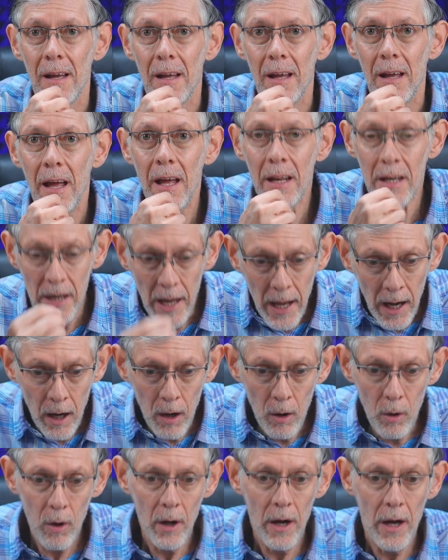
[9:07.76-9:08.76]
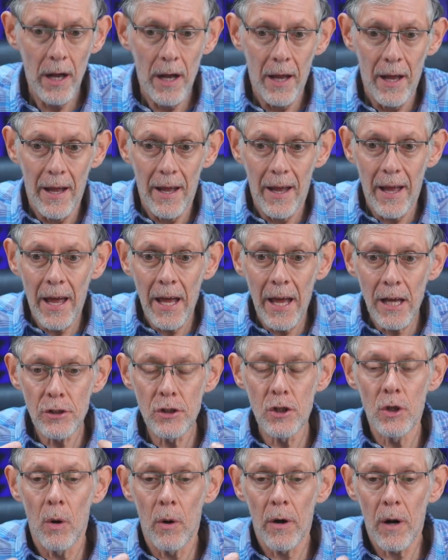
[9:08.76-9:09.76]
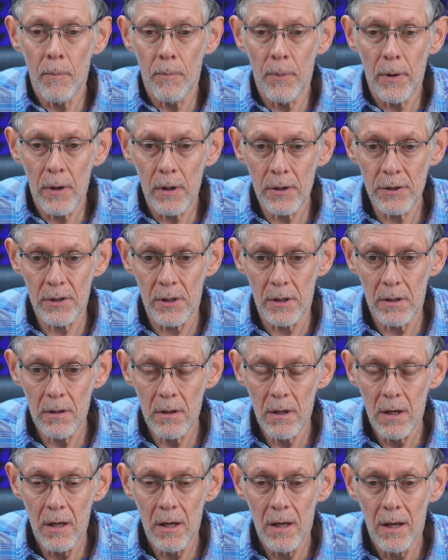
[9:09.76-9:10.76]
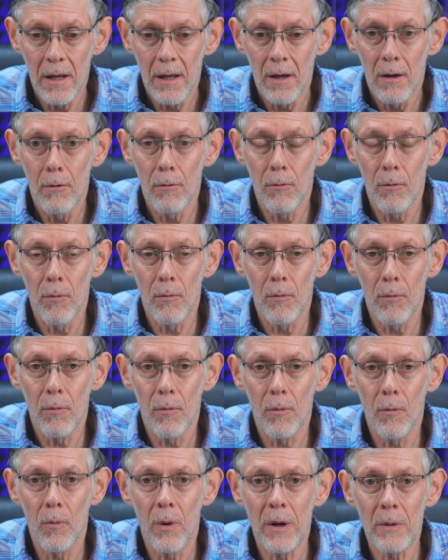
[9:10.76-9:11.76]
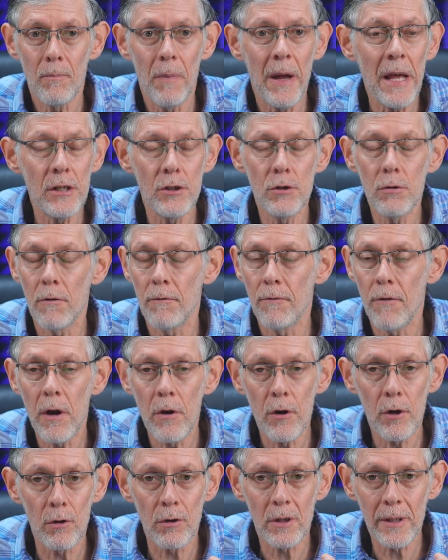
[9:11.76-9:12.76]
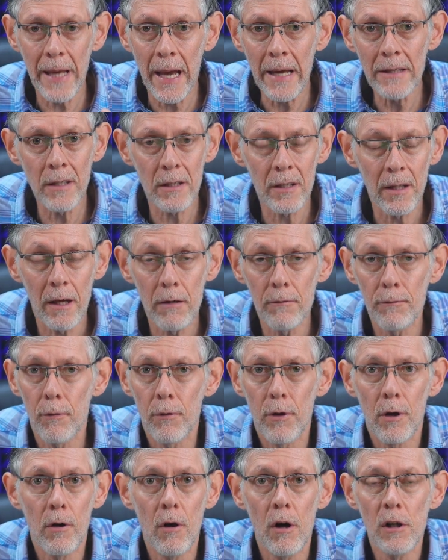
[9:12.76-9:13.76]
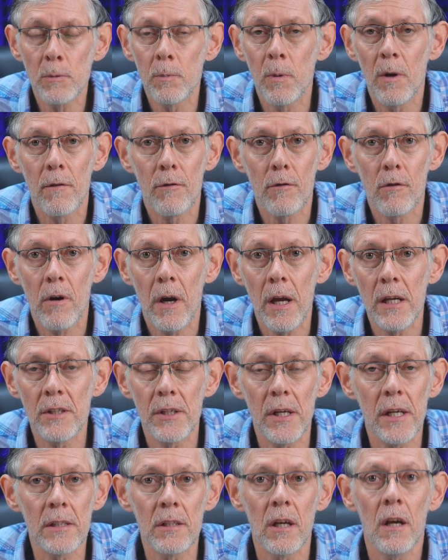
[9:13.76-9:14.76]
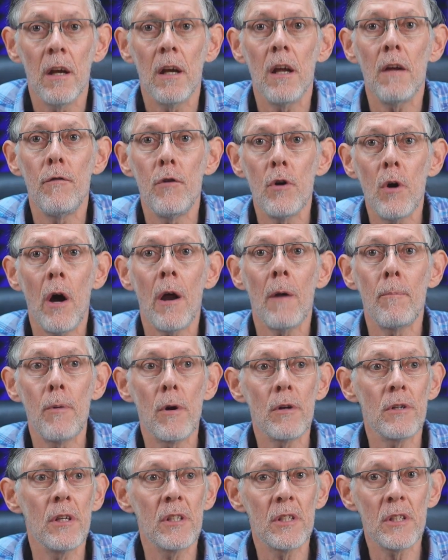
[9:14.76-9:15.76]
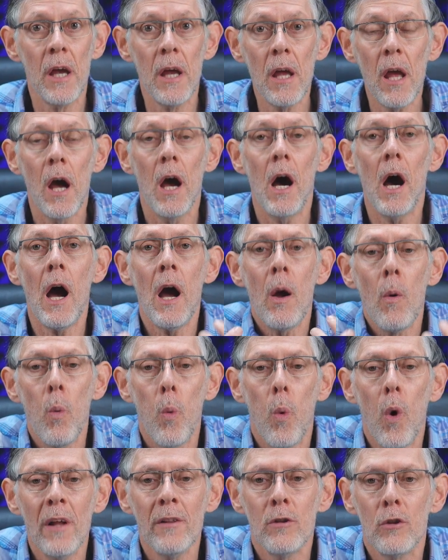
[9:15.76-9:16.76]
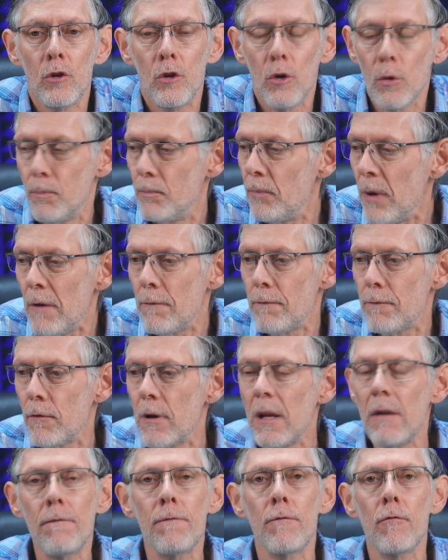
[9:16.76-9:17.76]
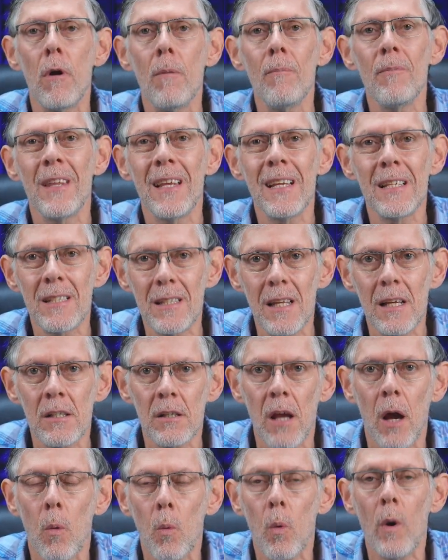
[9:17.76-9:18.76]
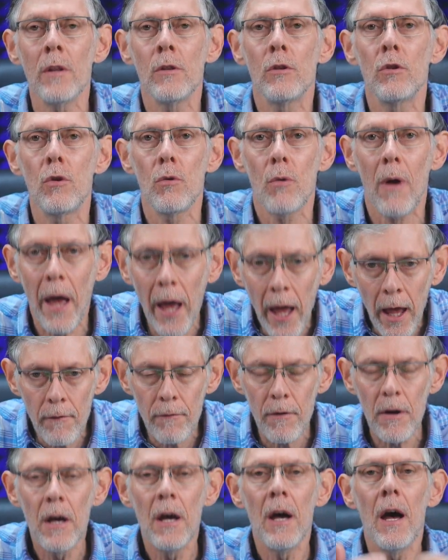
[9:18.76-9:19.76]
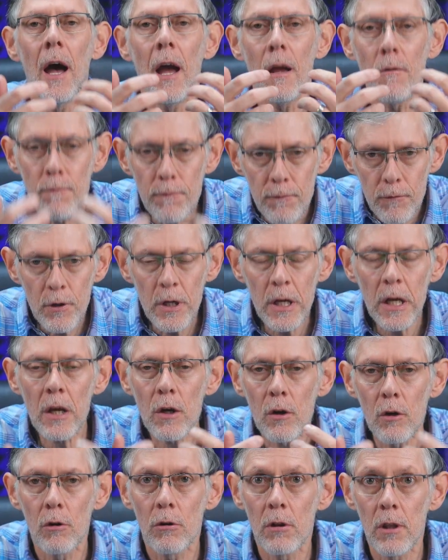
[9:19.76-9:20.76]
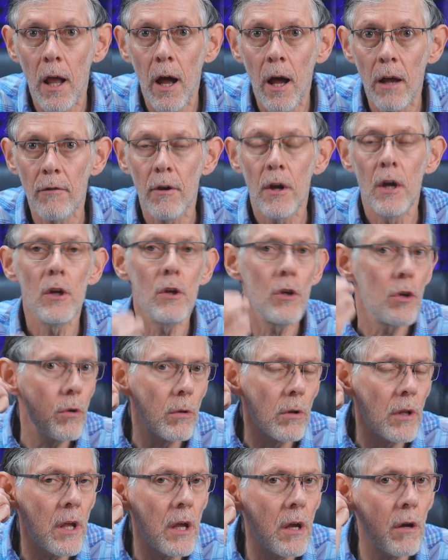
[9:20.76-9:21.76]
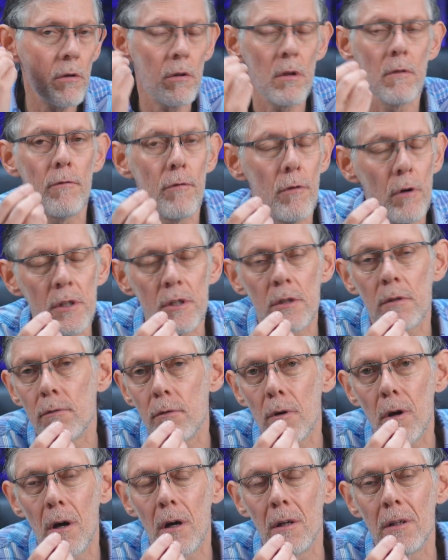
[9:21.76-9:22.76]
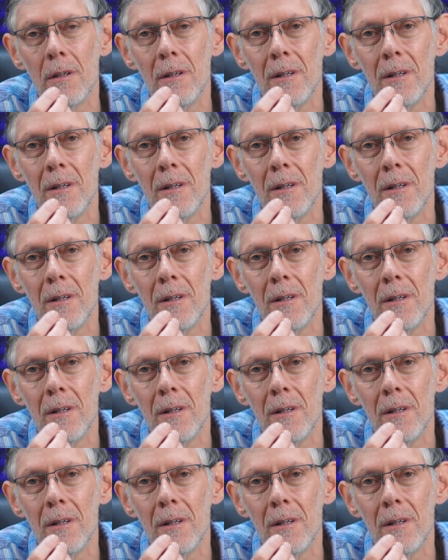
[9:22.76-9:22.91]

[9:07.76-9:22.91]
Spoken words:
And now, as you are a person, what makes you a very good candidate for the gospel of grace is, if you are a person, say, I want to be free from these things. I want to have a free, good life. You'll hear the voice of God.